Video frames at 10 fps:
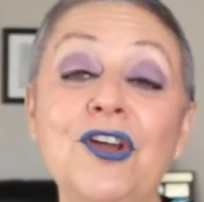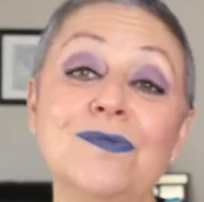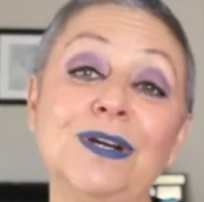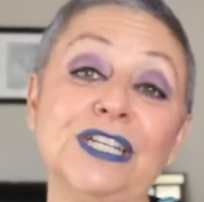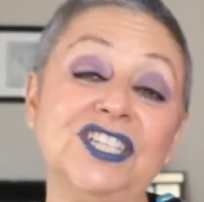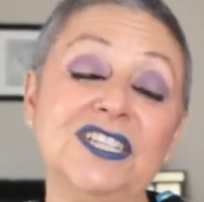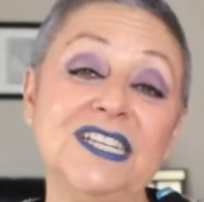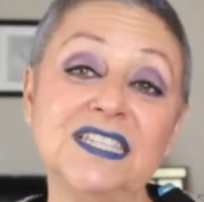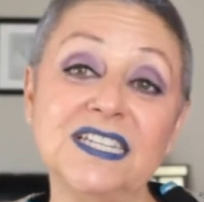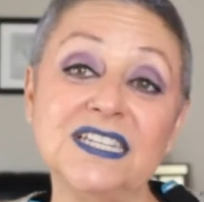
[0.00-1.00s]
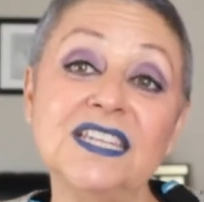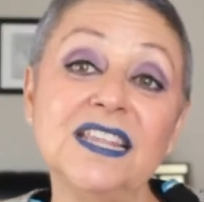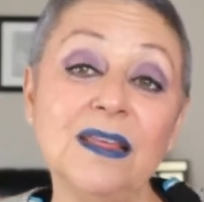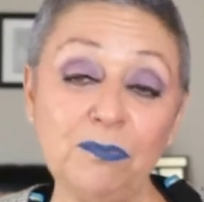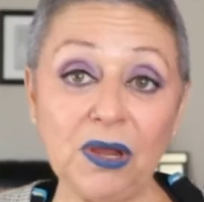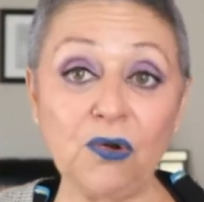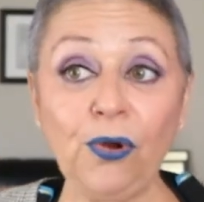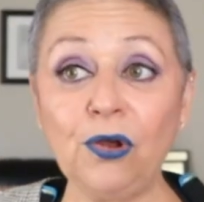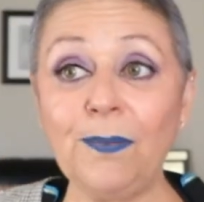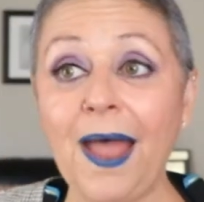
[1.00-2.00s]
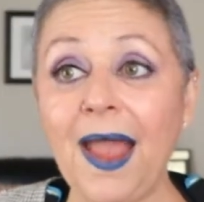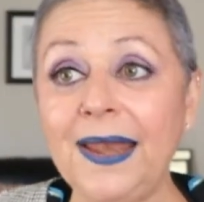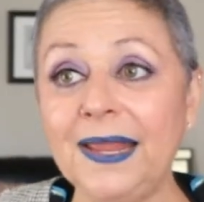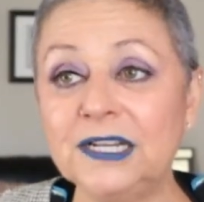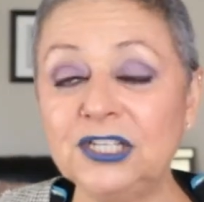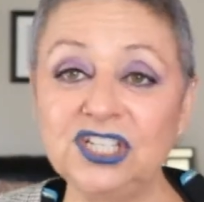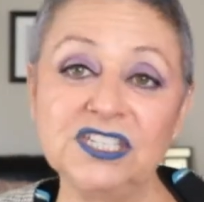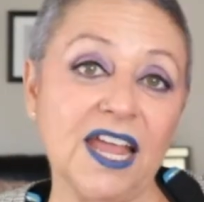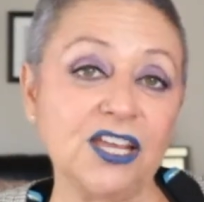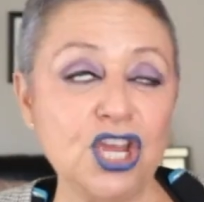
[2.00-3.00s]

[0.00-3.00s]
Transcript: when she gets into the big robot and she's like,